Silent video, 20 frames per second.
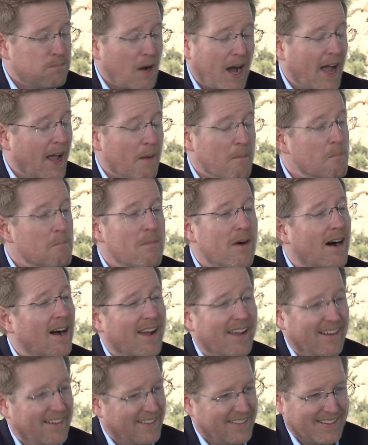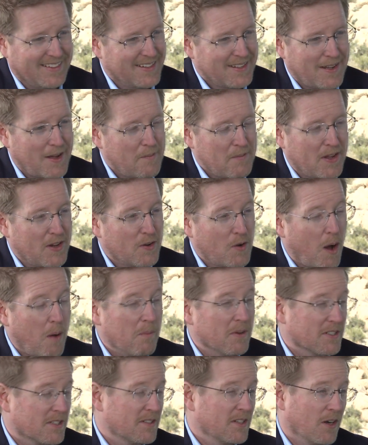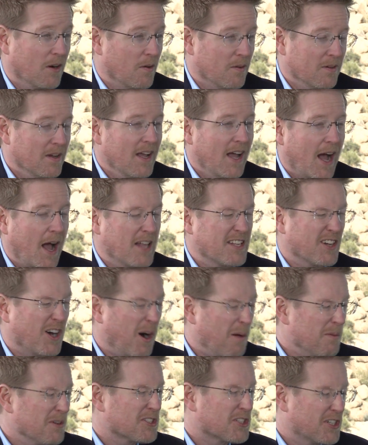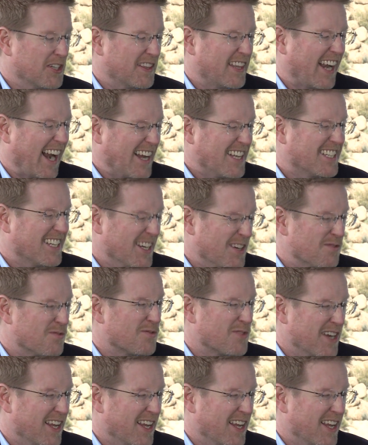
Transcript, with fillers: By a mile. I mean, almost, you know, it's almost good that I didn't